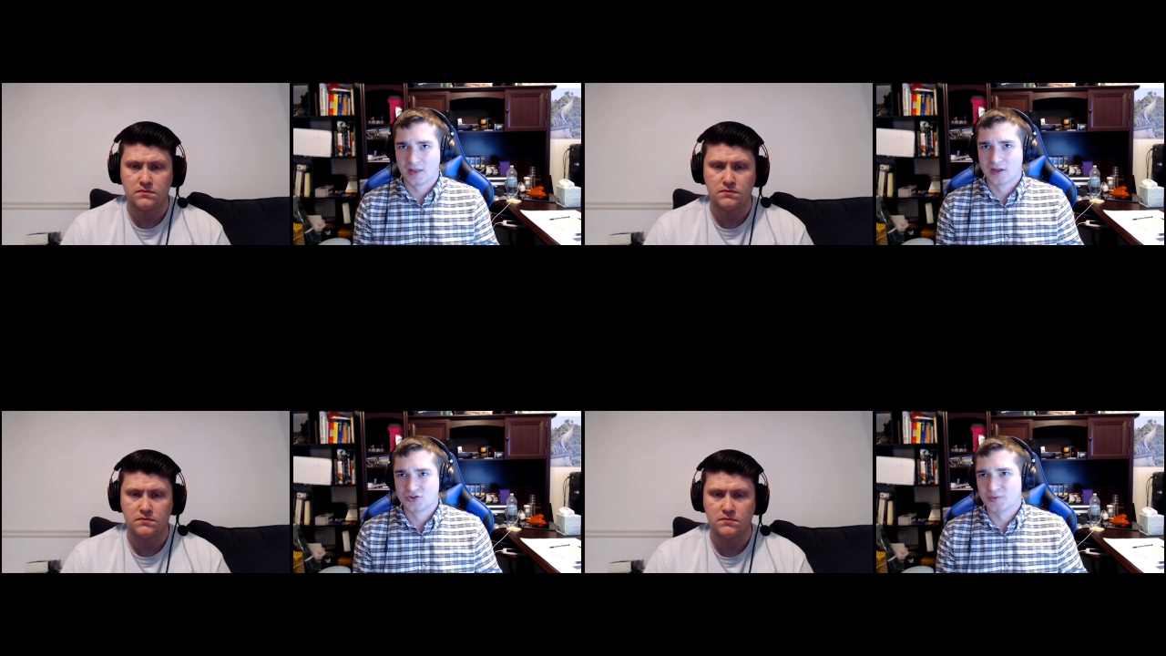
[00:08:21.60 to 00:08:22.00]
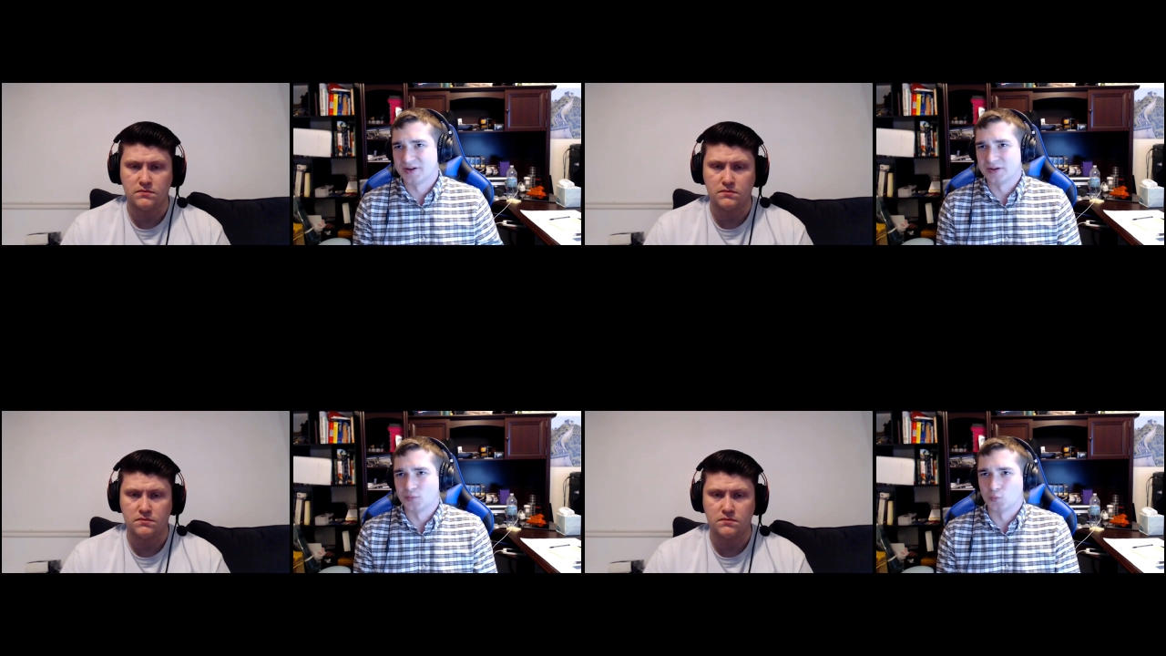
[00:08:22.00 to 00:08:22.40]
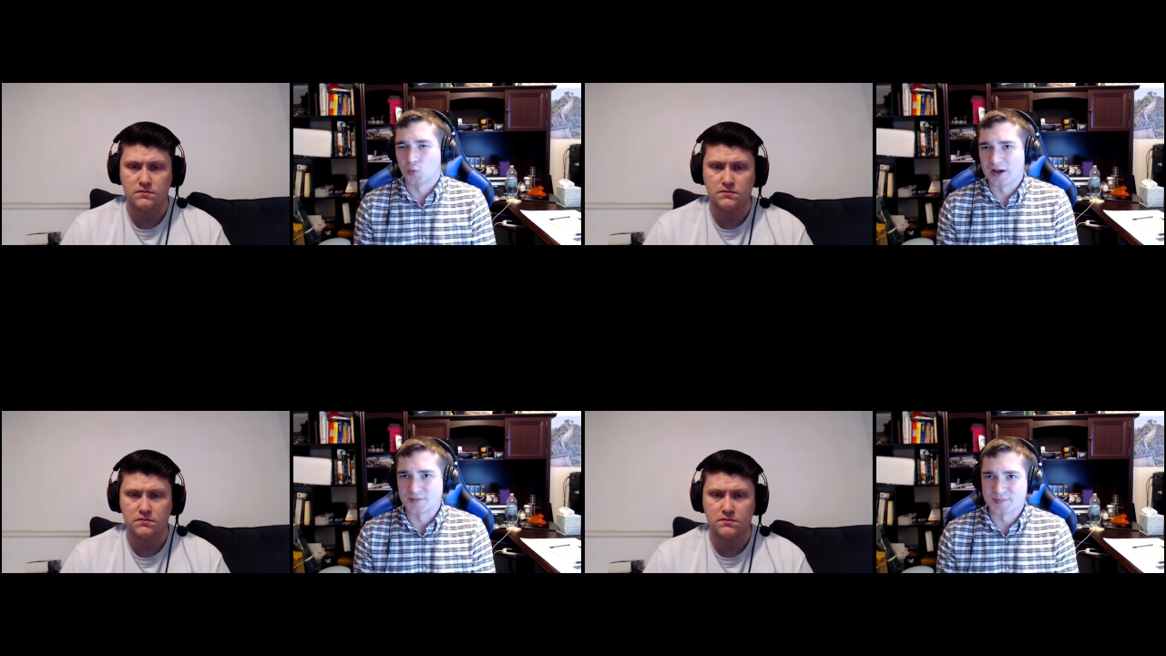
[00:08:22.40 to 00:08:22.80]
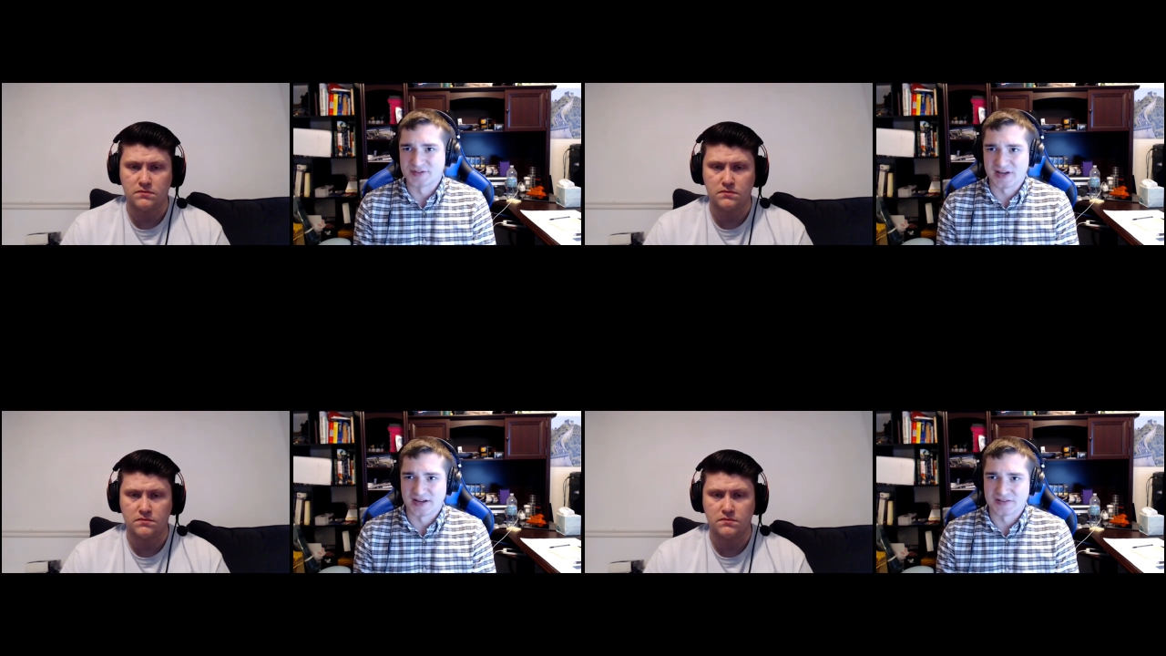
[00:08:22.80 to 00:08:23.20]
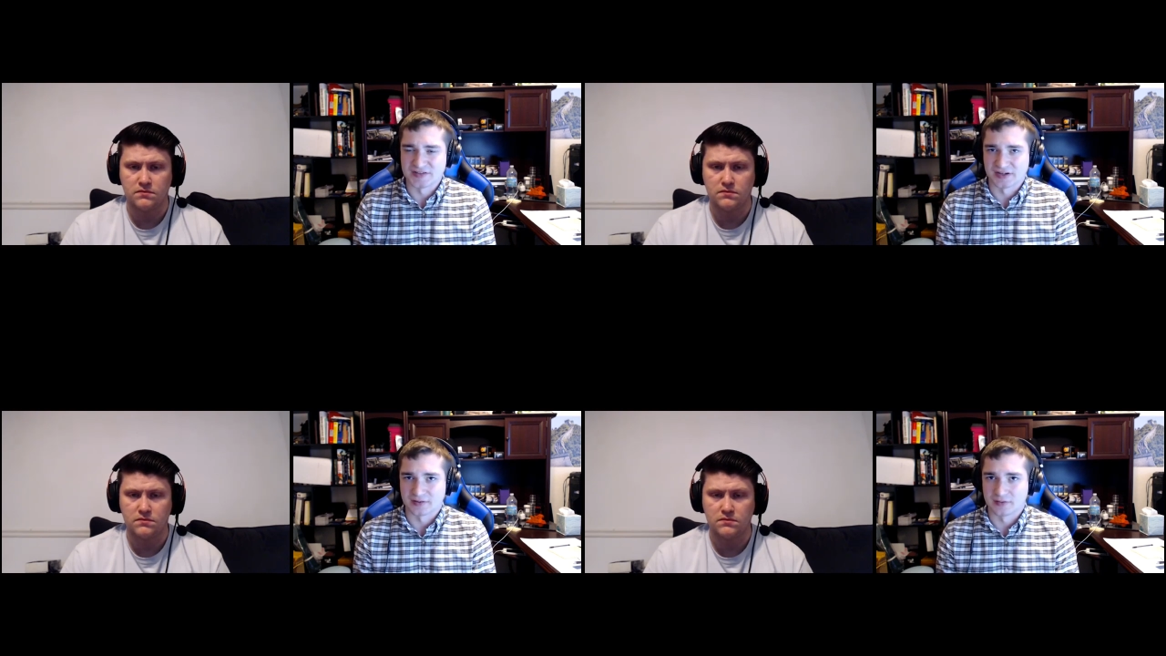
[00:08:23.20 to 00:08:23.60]
Speaker 1: too many wipes besides
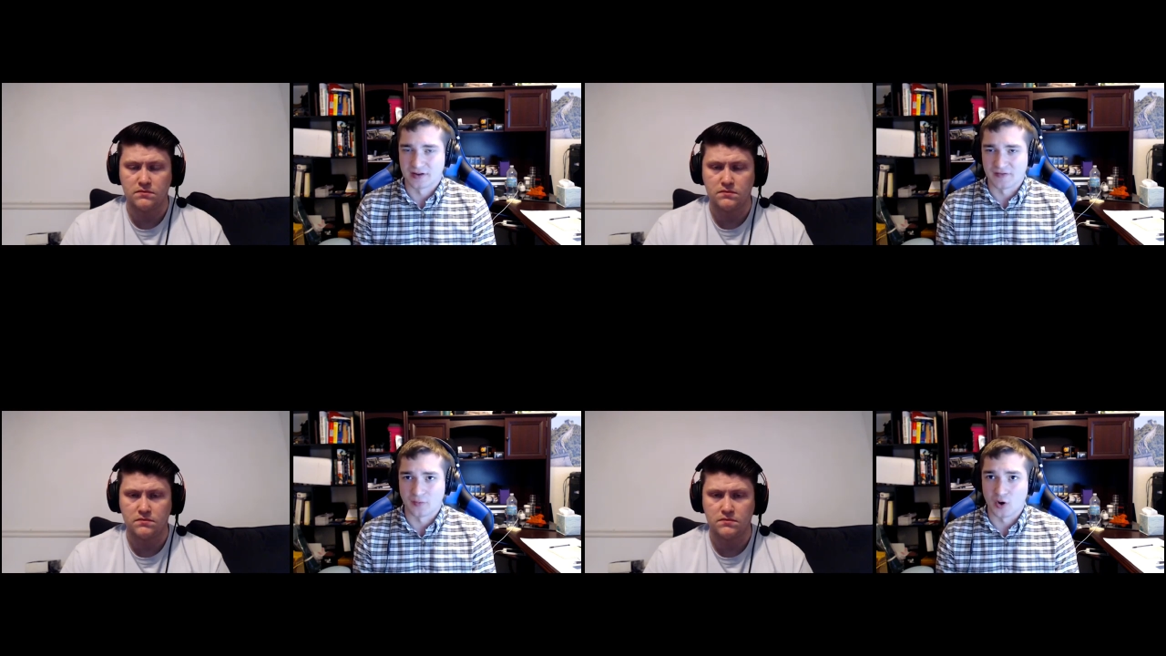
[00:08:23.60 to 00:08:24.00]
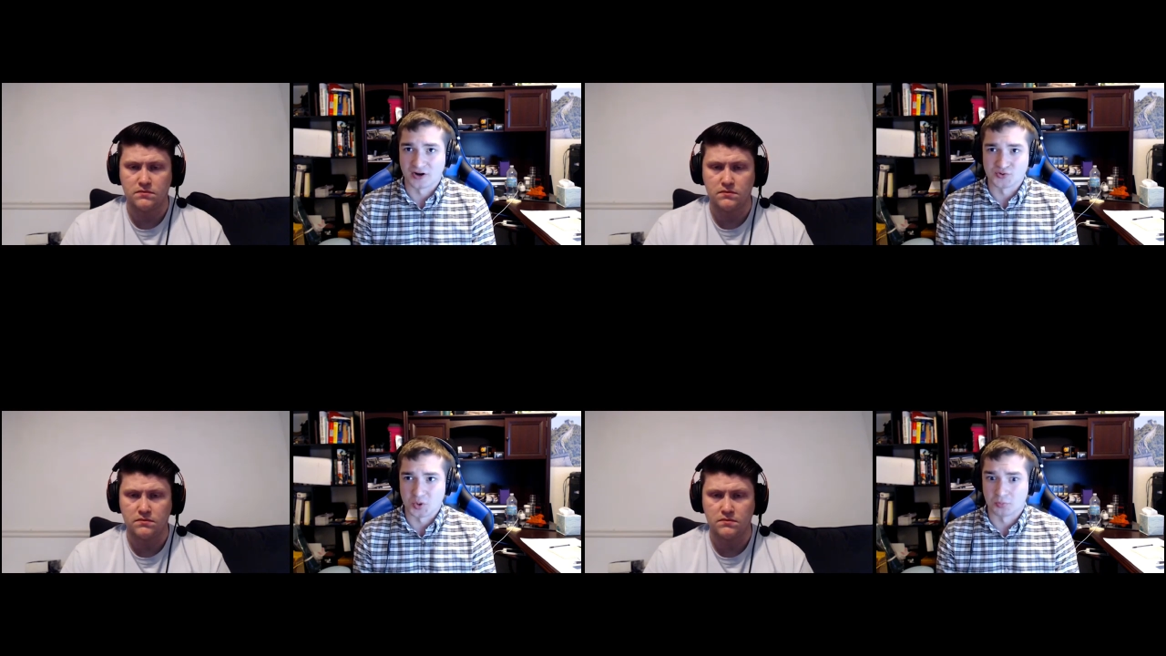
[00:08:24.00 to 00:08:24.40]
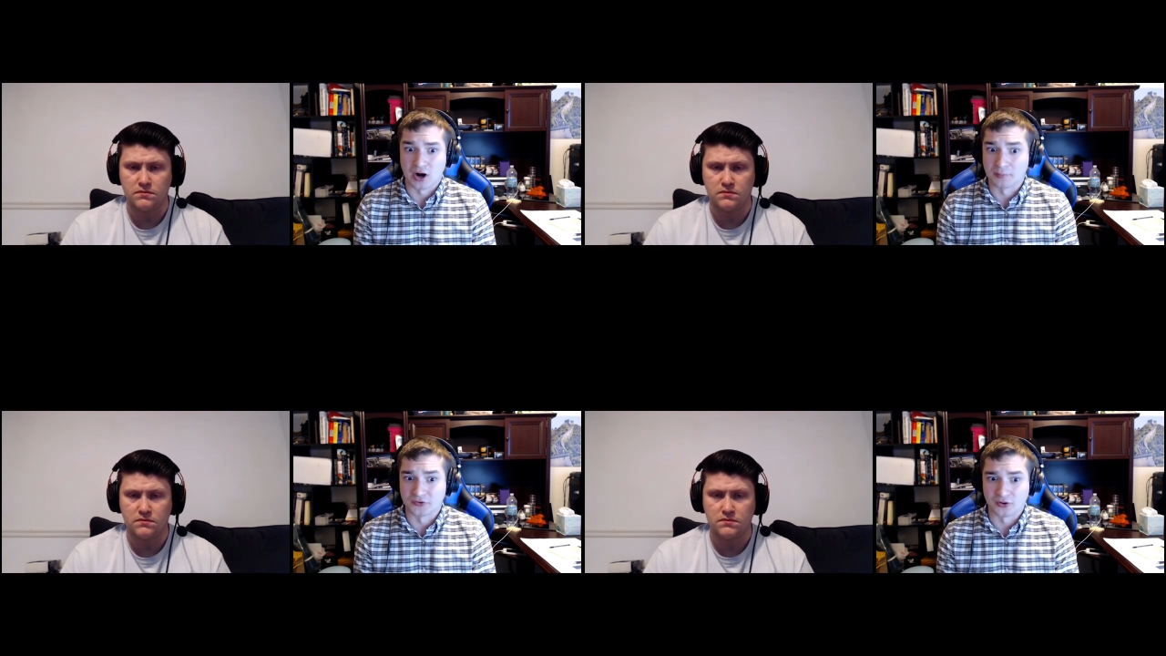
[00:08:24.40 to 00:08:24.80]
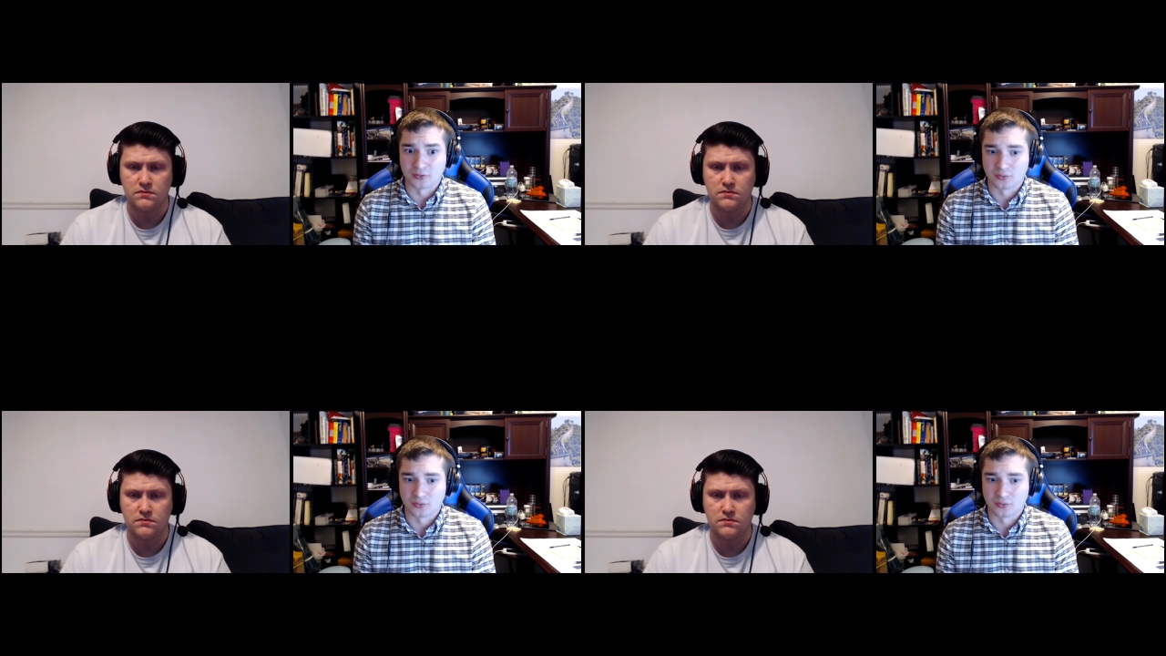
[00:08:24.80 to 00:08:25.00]
like if I walk into a Prompto